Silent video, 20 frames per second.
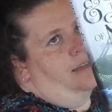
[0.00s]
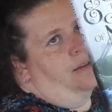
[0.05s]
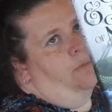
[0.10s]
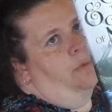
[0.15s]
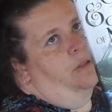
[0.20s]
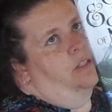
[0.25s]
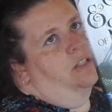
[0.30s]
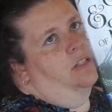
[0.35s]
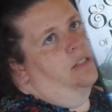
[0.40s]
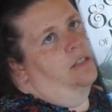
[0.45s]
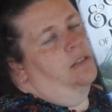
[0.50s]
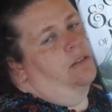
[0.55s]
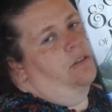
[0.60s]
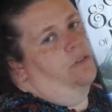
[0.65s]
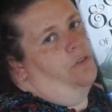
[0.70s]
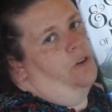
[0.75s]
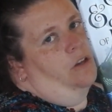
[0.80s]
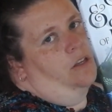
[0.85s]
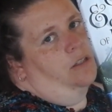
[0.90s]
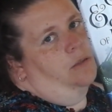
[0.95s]
which is the
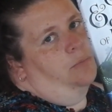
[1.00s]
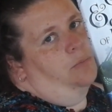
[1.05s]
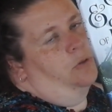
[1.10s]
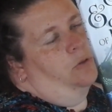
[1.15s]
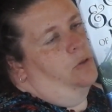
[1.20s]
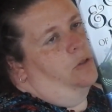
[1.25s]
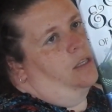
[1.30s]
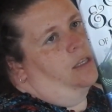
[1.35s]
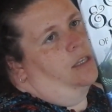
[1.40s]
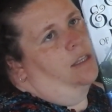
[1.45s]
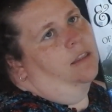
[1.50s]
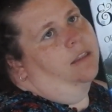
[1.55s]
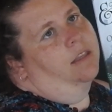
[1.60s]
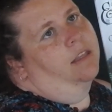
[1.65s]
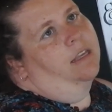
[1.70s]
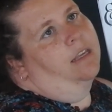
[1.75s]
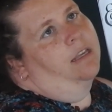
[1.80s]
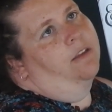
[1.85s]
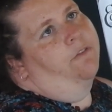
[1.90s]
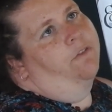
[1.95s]
first book in
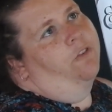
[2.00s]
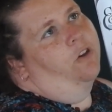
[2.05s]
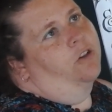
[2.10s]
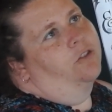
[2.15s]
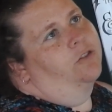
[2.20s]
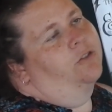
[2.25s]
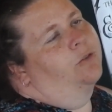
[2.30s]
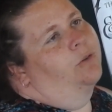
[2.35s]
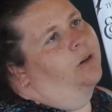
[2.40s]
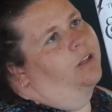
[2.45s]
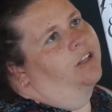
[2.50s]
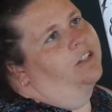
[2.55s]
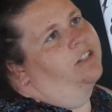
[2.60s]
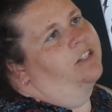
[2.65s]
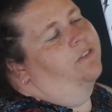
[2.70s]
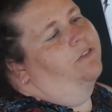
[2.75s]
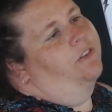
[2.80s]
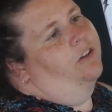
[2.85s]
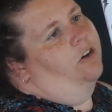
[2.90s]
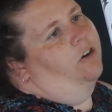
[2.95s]
the first
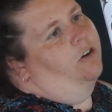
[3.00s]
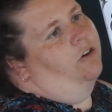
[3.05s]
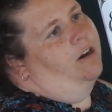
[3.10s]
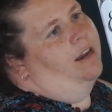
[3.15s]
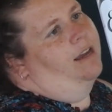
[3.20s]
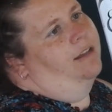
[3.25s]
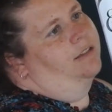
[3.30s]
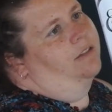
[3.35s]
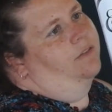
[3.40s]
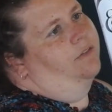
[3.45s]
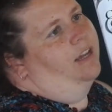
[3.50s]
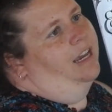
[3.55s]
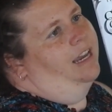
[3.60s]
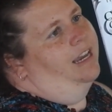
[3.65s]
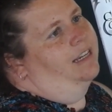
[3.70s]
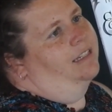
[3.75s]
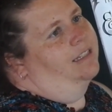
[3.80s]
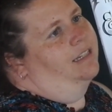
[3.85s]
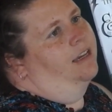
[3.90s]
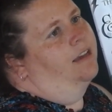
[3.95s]
duology of the Crowns of
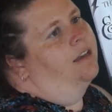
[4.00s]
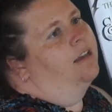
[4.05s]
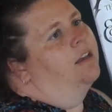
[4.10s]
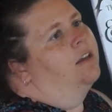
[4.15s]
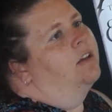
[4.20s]
Nyaxia.